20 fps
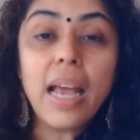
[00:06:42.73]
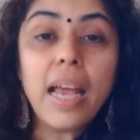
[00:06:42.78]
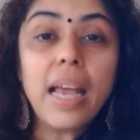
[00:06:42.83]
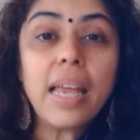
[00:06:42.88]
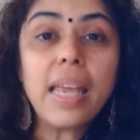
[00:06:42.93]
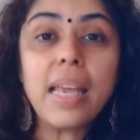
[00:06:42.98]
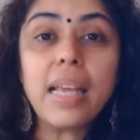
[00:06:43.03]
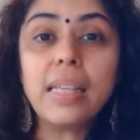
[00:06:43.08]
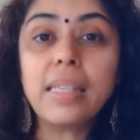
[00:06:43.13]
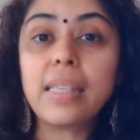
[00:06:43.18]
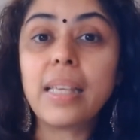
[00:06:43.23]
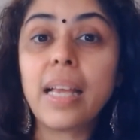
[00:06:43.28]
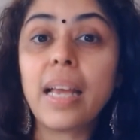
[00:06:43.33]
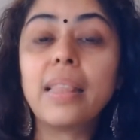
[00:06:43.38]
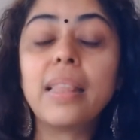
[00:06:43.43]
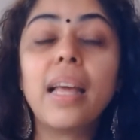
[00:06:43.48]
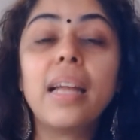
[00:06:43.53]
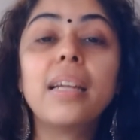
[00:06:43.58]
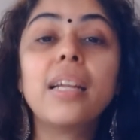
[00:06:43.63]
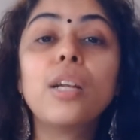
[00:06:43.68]
he
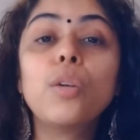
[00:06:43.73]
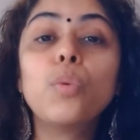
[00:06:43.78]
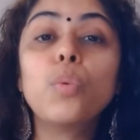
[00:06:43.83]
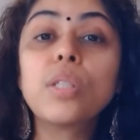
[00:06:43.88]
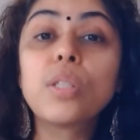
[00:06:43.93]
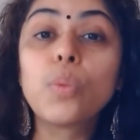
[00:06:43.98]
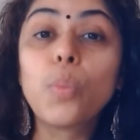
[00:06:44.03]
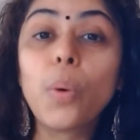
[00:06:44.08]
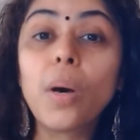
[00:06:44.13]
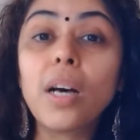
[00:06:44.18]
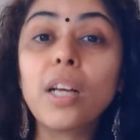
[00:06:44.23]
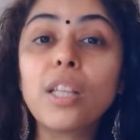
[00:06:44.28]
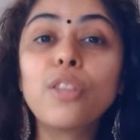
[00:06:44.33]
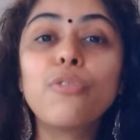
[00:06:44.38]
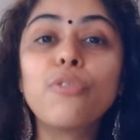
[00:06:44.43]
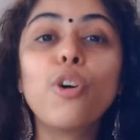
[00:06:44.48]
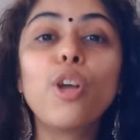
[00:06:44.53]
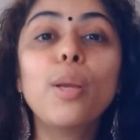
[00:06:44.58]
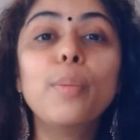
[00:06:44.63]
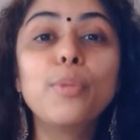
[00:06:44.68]
said that it was worth
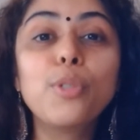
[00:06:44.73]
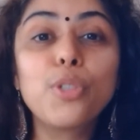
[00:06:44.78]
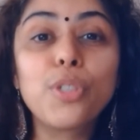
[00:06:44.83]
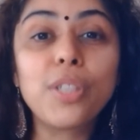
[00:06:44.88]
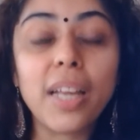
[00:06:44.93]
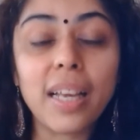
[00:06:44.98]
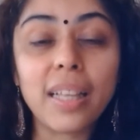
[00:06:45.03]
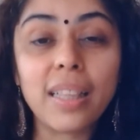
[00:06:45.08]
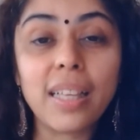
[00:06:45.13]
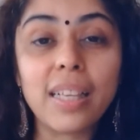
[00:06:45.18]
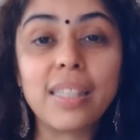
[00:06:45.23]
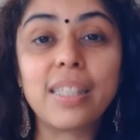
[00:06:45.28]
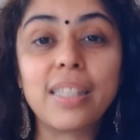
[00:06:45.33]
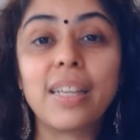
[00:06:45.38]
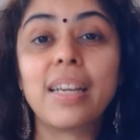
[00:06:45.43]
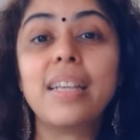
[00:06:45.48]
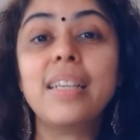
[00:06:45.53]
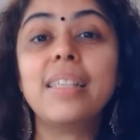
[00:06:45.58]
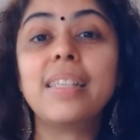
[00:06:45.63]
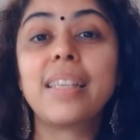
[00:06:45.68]
for him to take this
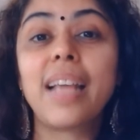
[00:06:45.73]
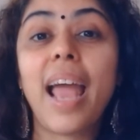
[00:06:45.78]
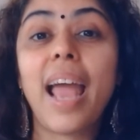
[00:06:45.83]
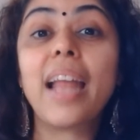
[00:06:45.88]
risk